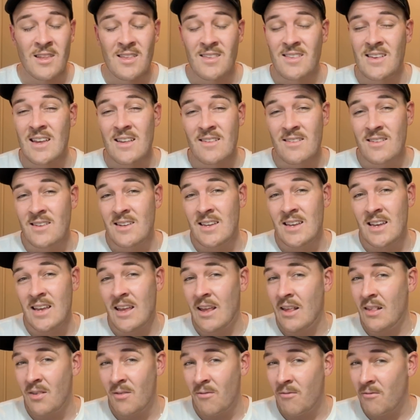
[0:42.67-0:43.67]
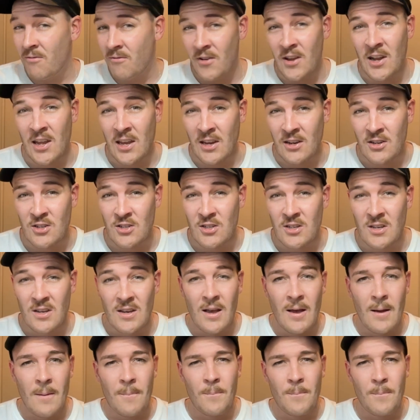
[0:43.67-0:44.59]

The season is finished,